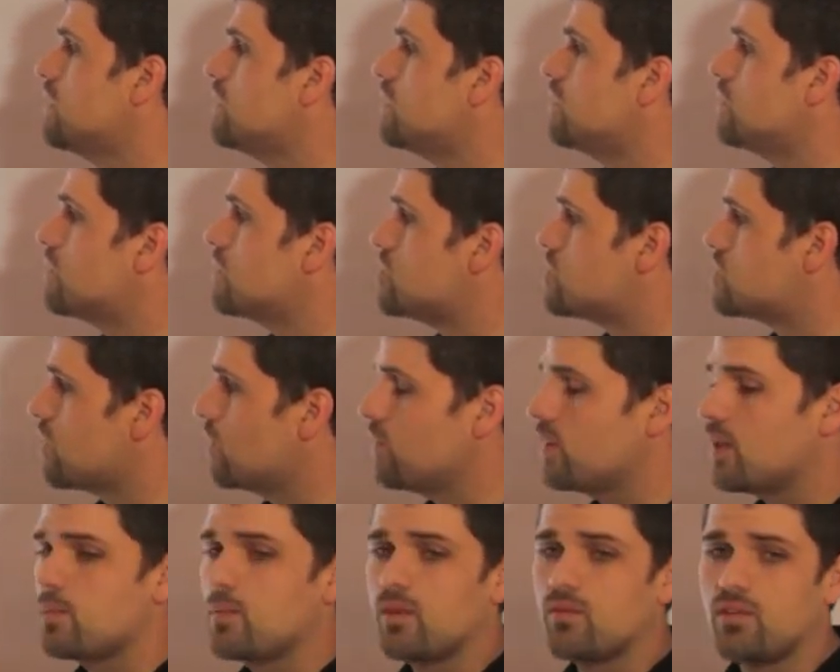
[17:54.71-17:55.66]
You can
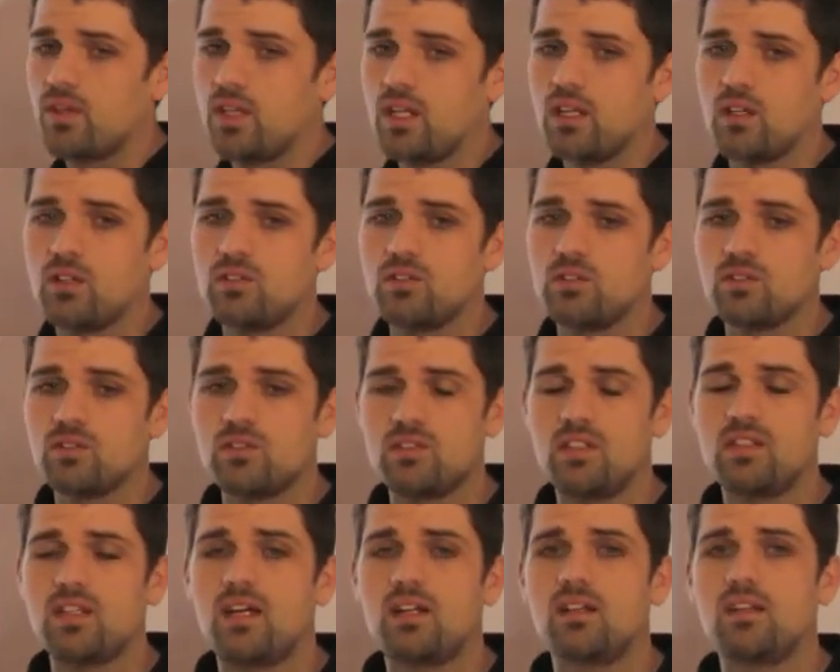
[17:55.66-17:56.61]
show them the videos, you'll
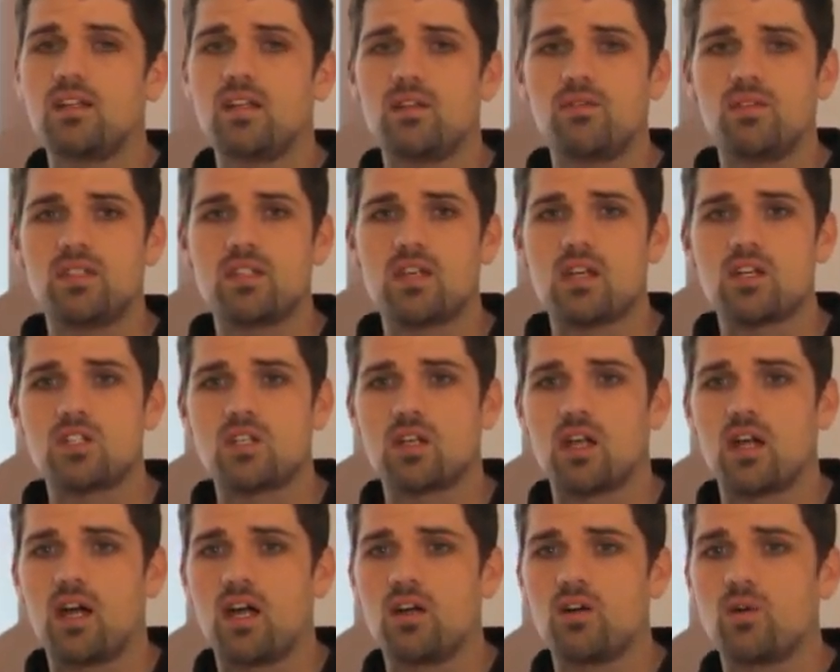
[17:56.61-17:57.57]
see that in the invitation
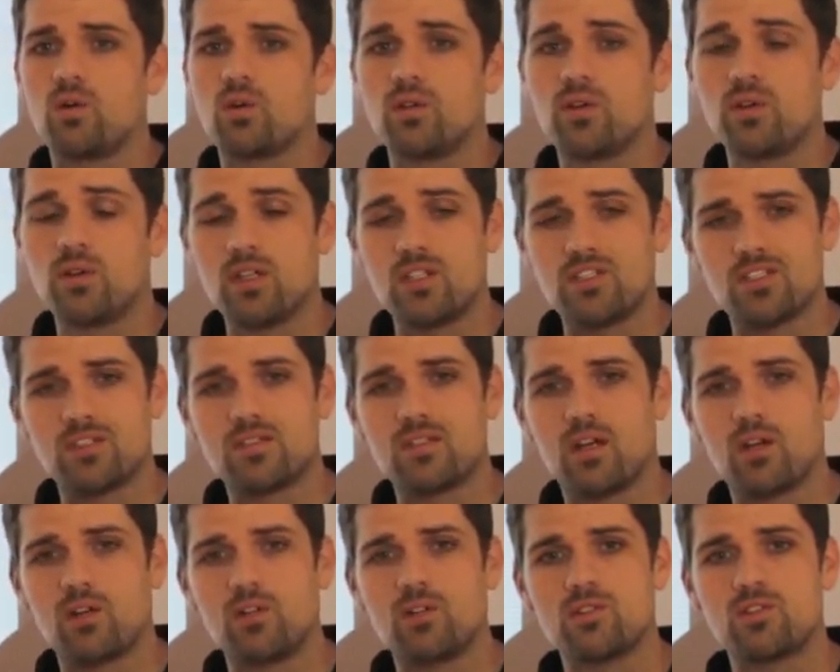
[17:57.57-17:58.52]
guide, or you can just
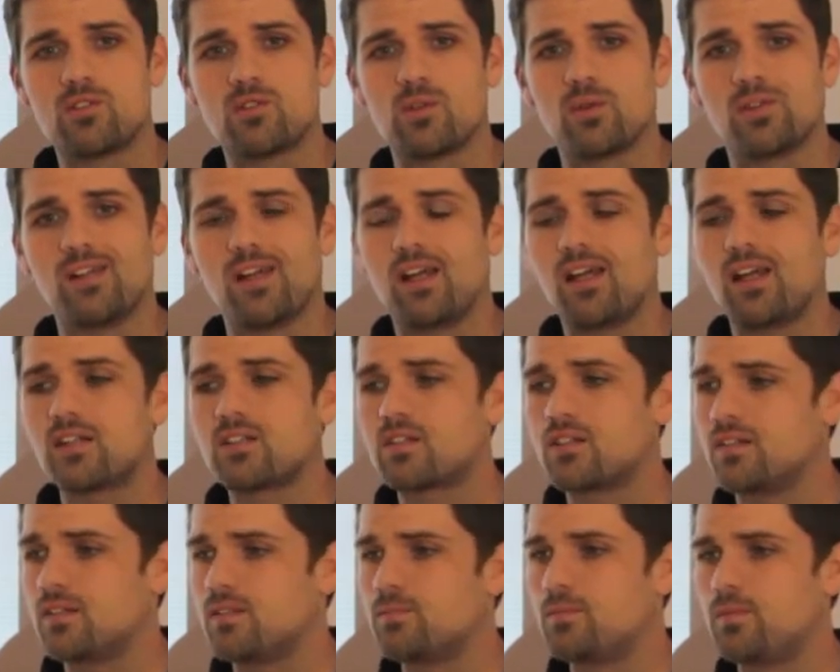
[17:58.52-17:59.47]
tell your story. I
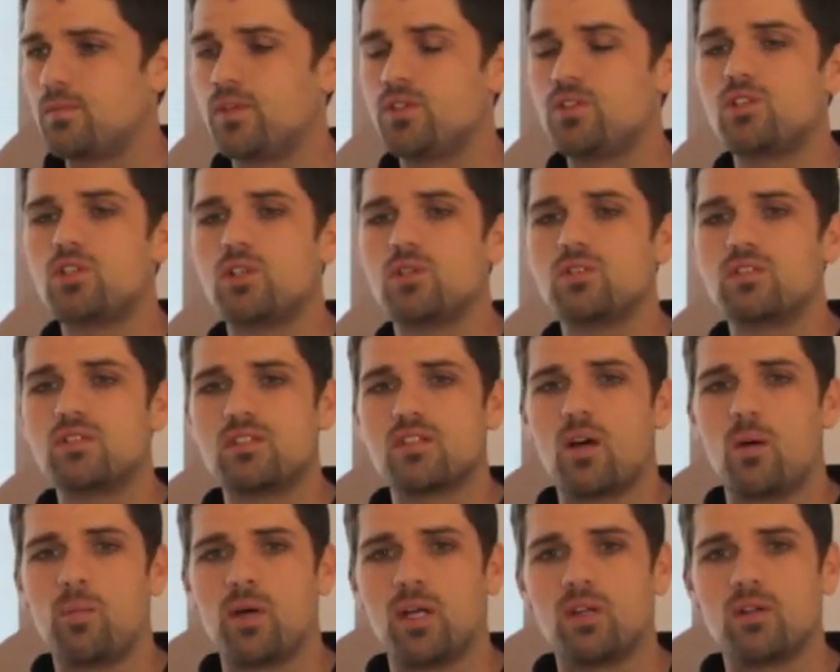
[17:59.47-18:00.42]
actually choose to
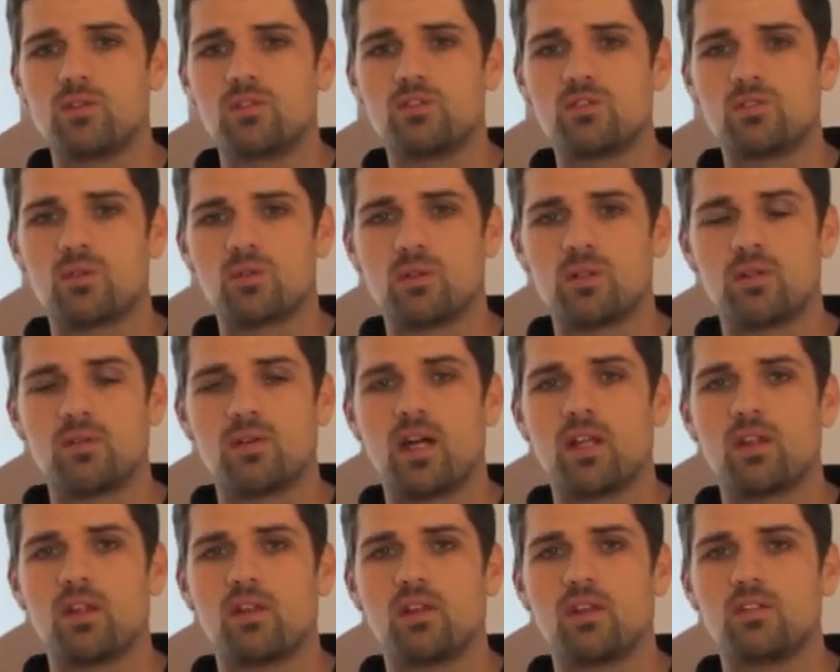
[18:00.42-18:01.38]
tell my own story
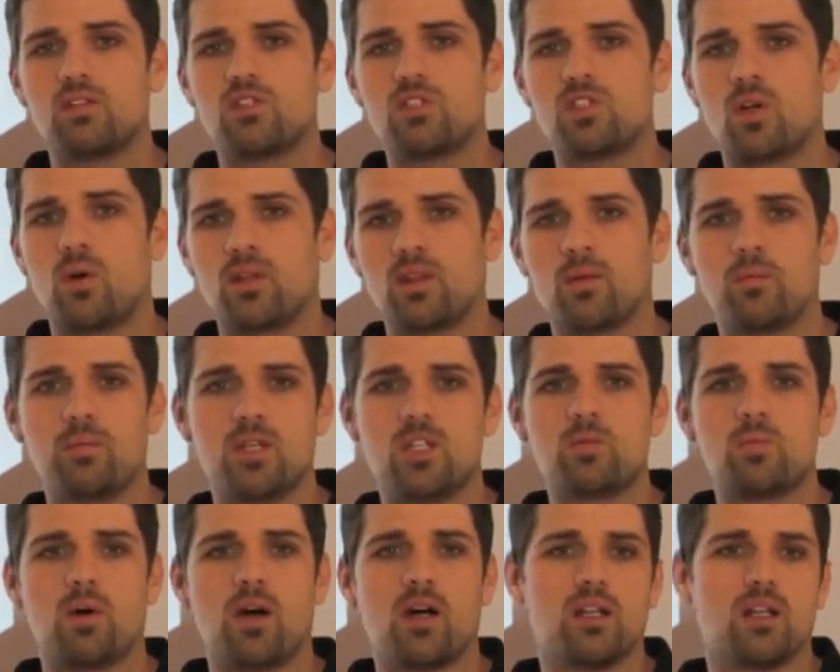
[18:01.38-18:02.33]
rather than showing the
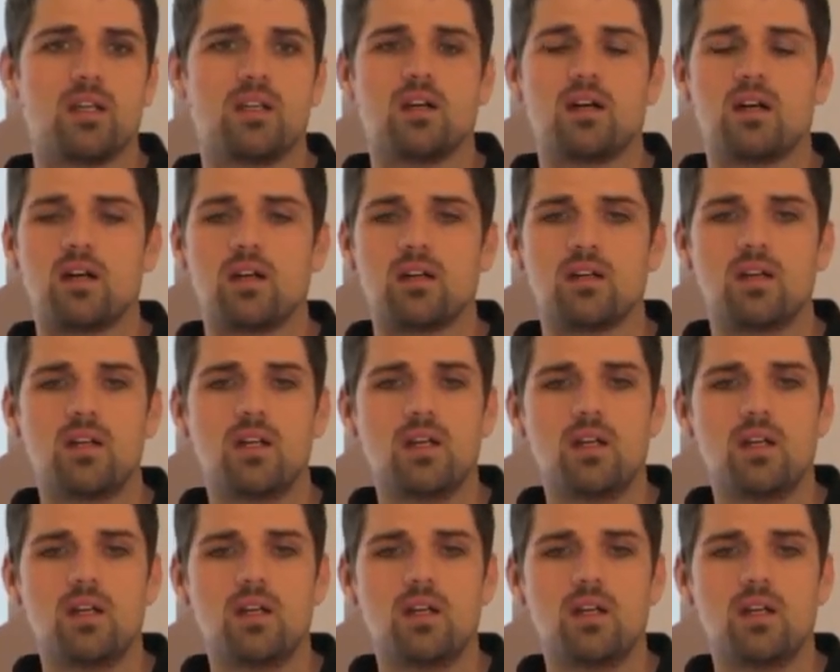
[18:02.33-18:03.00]
Beachbody